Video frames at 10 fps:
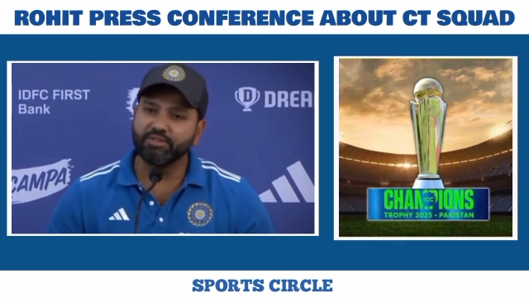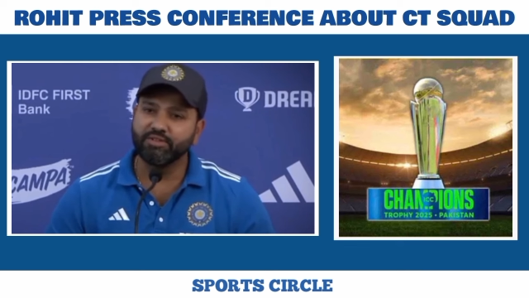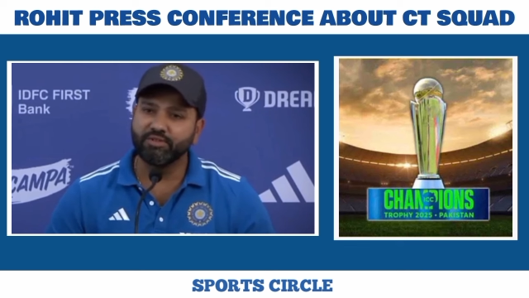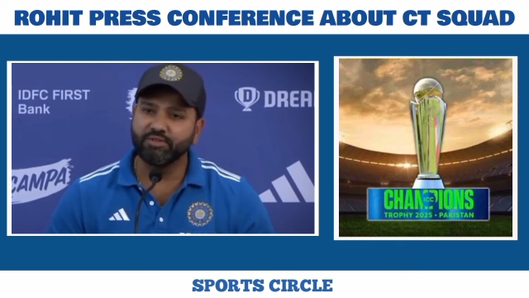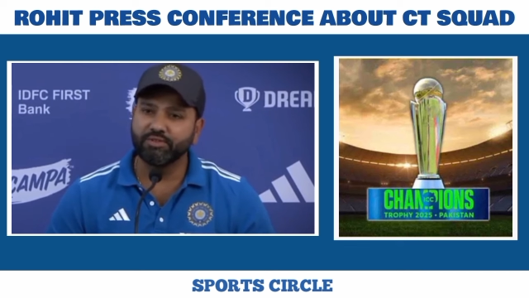
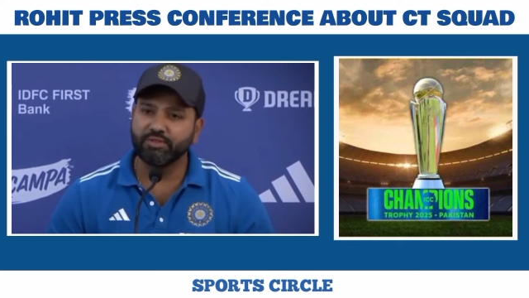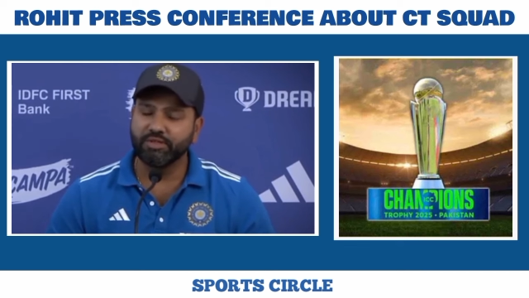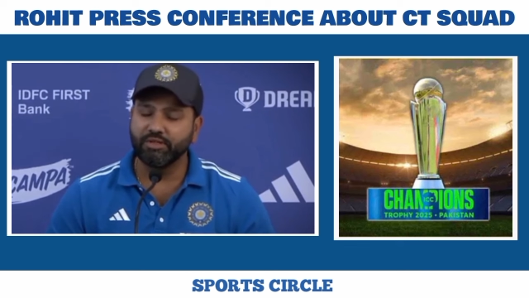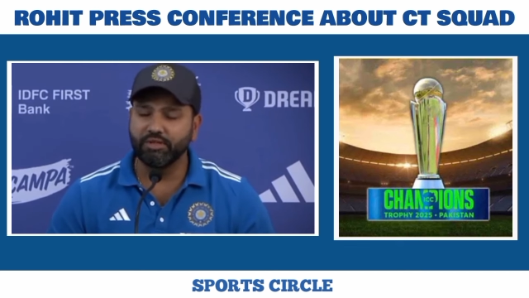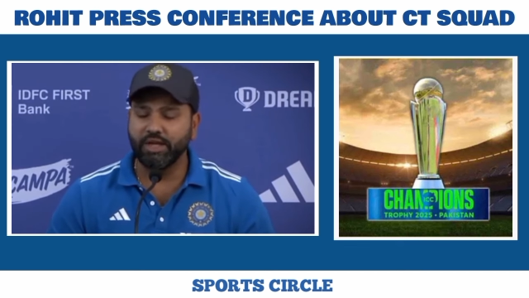So
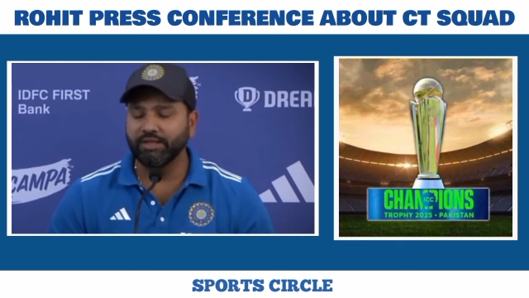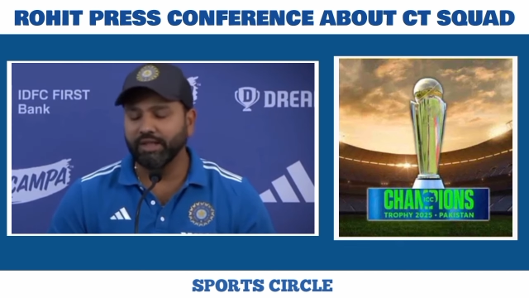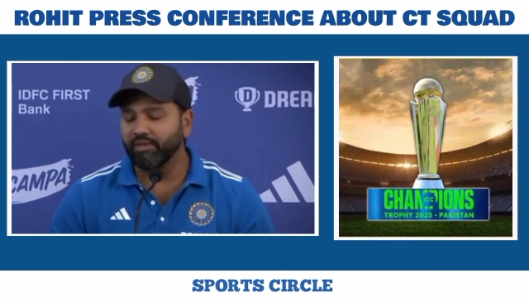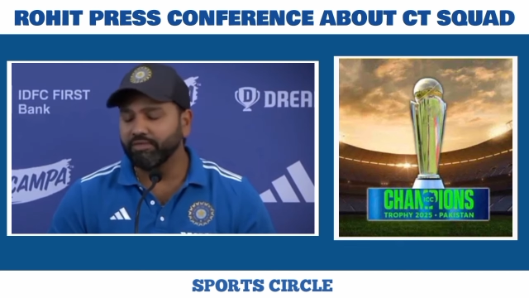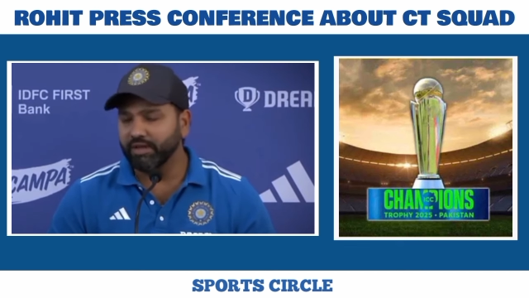at
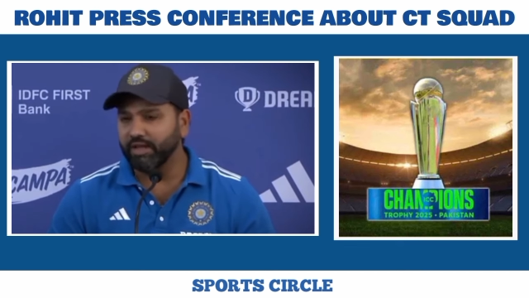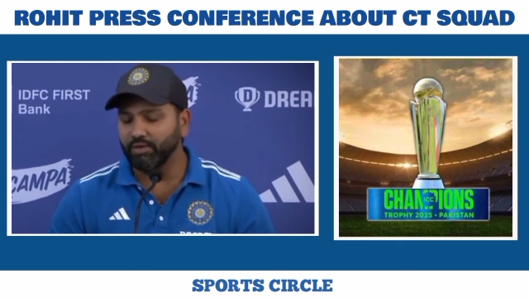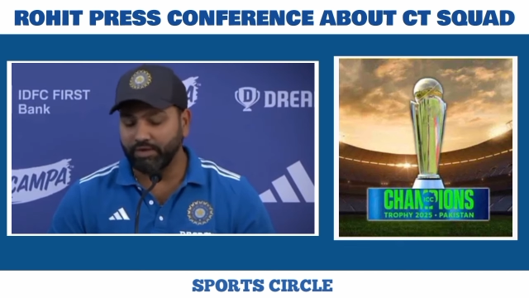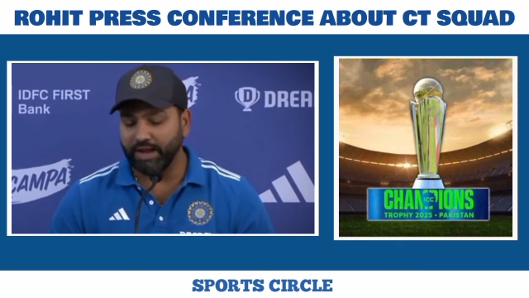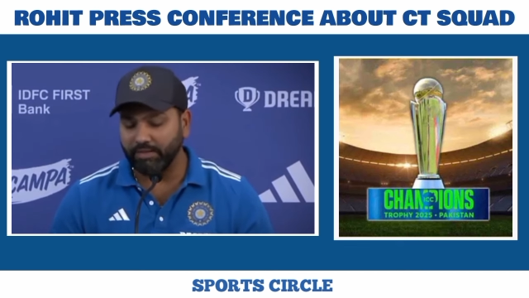the end of the day,
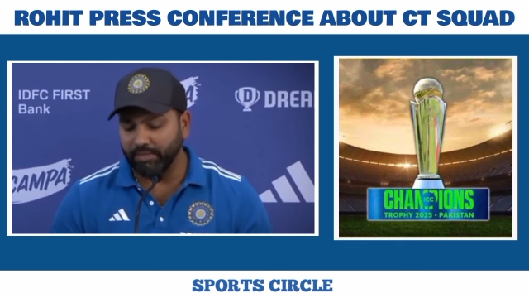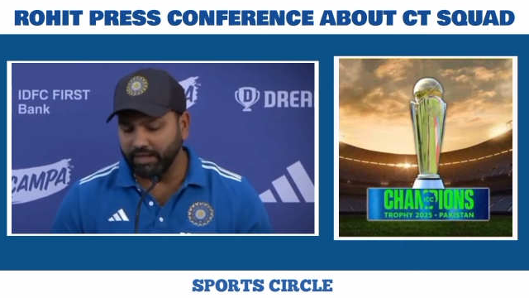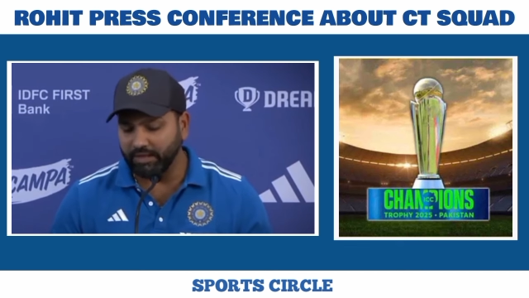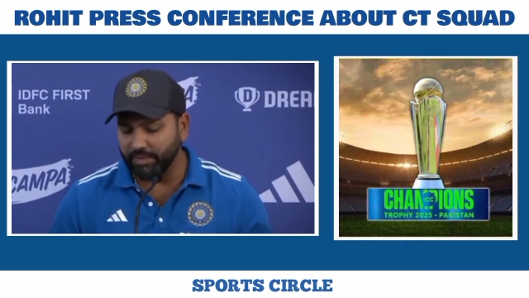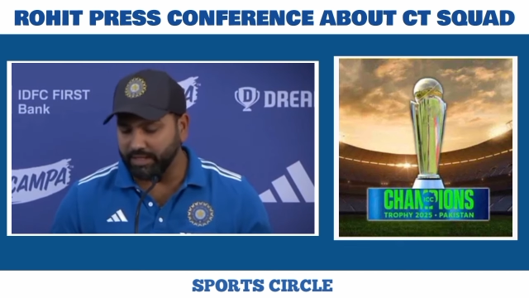you try and
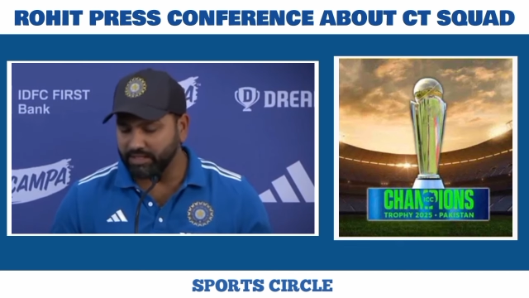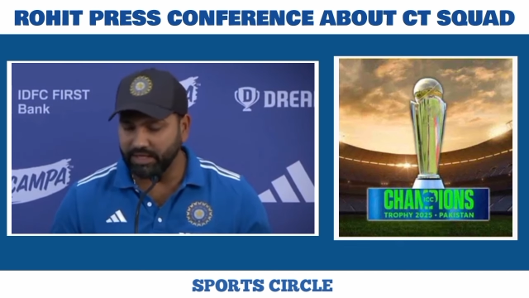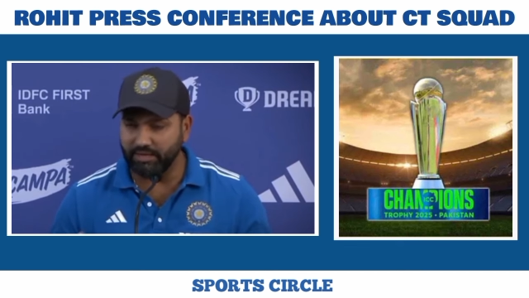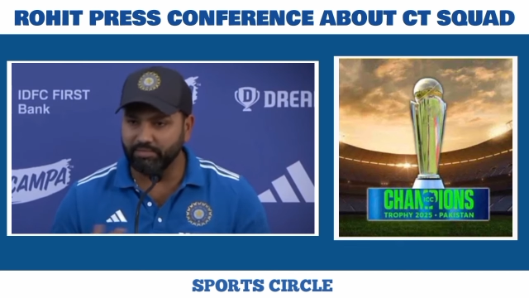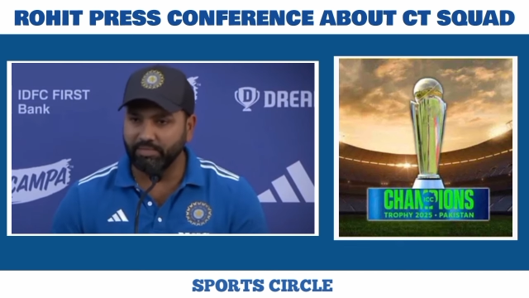make the best
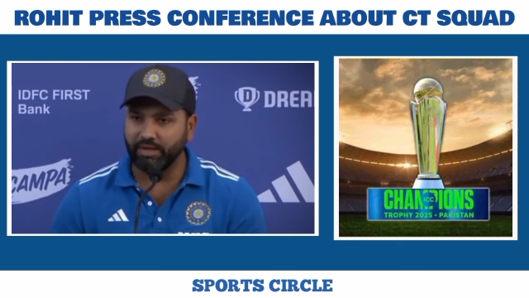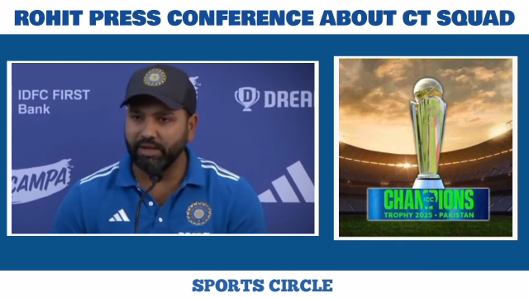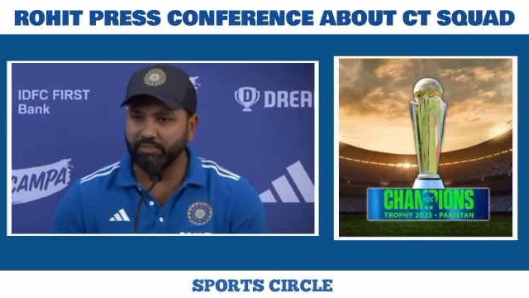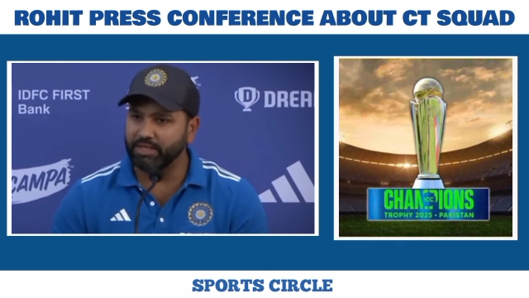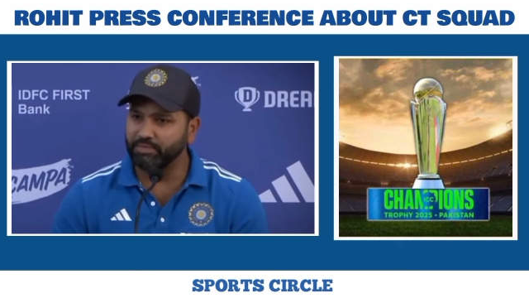team
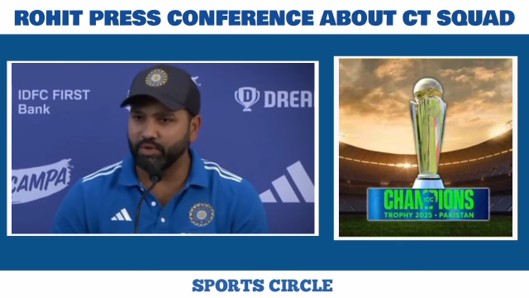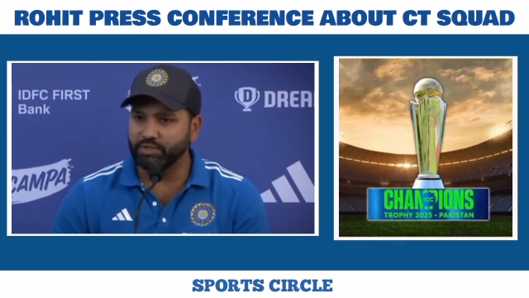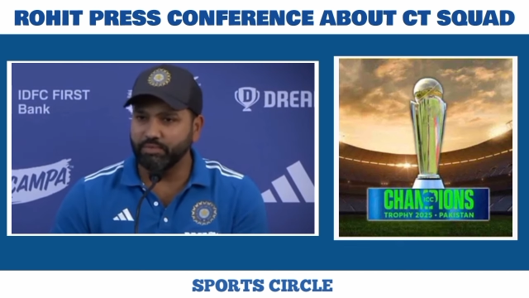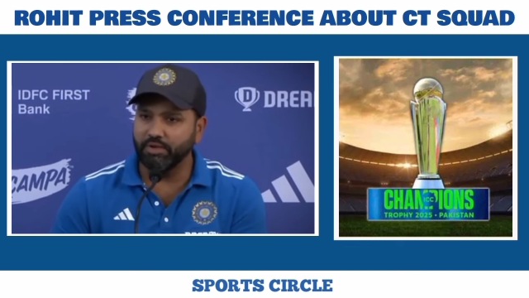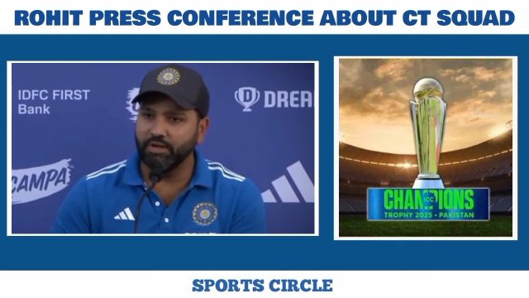and best
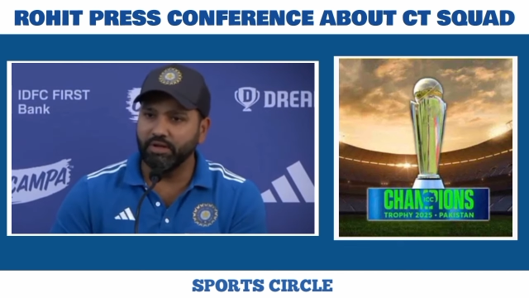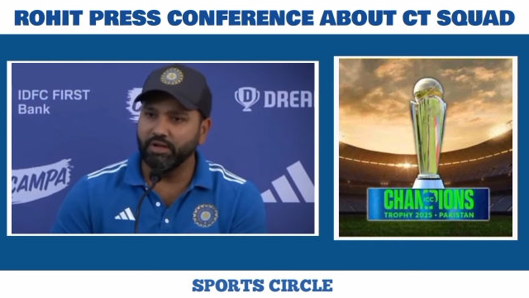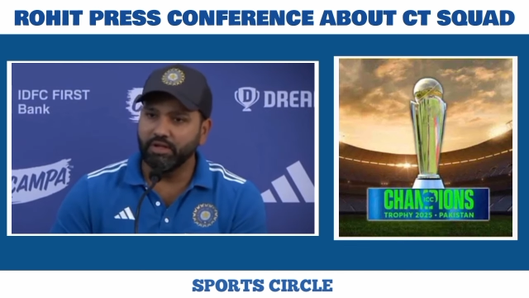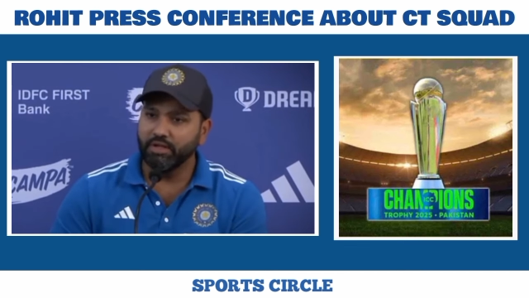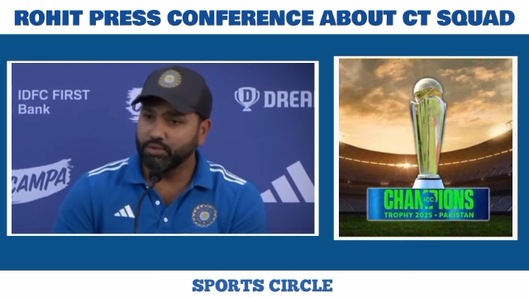possible
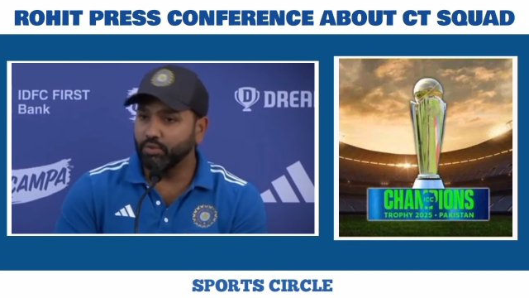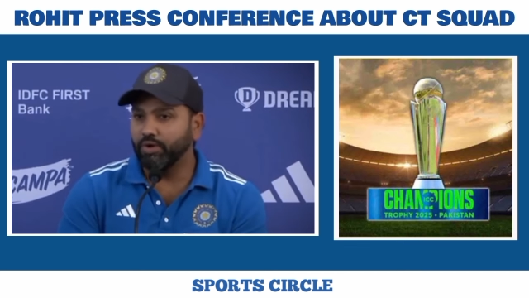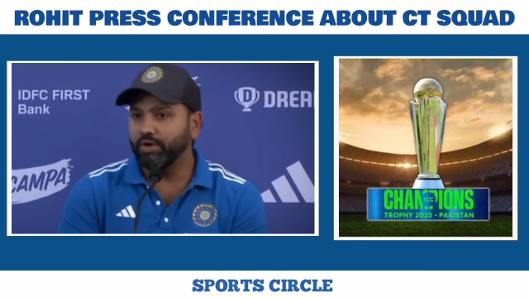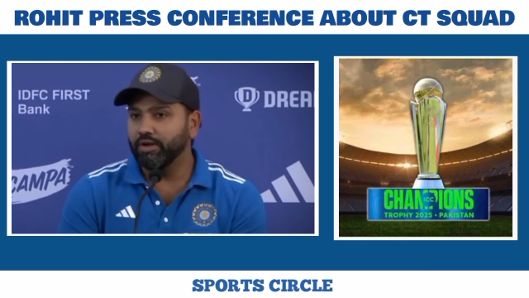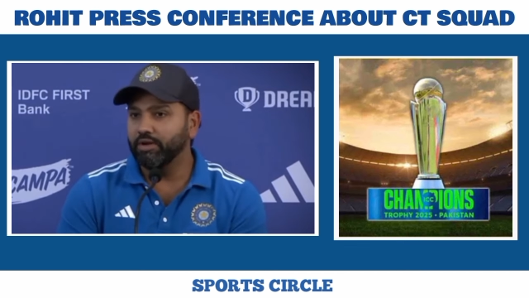
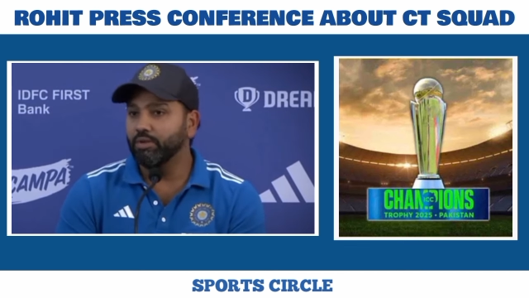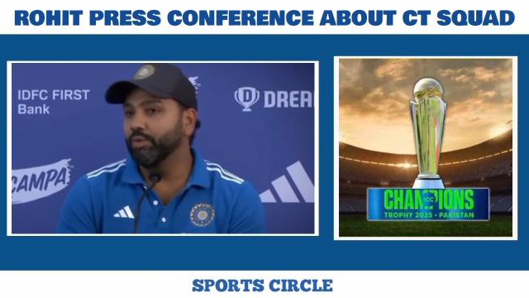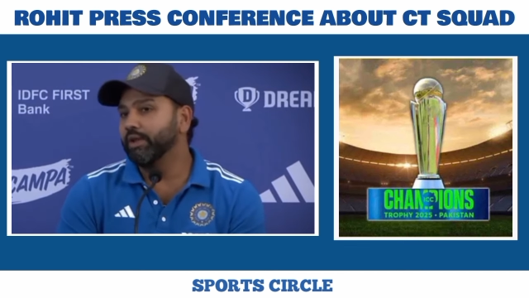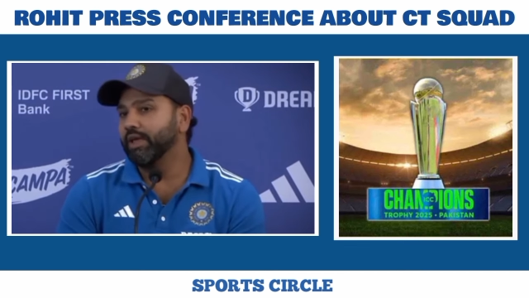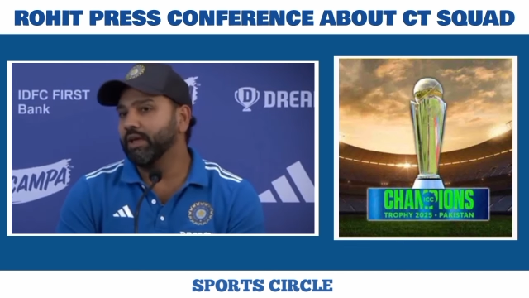squad to
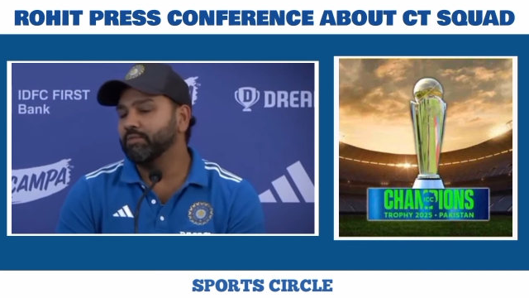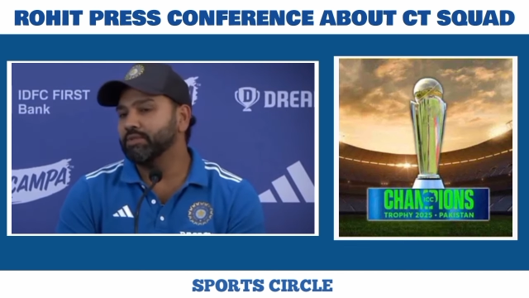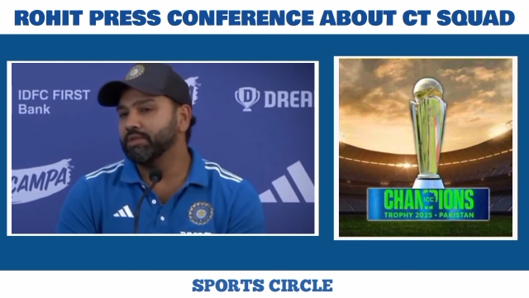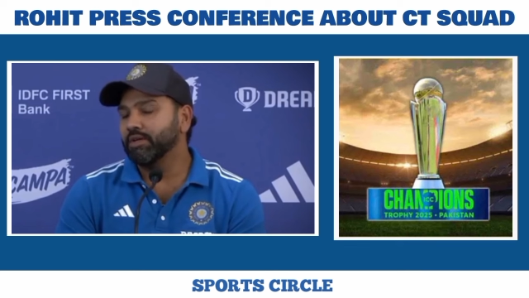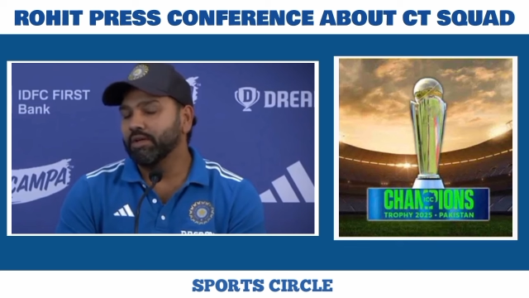win
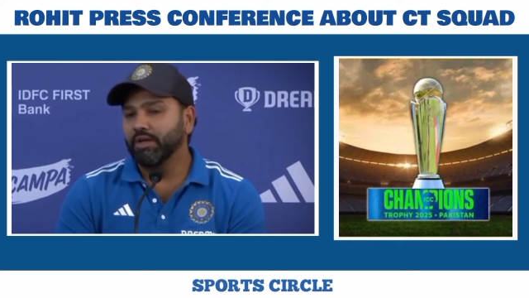games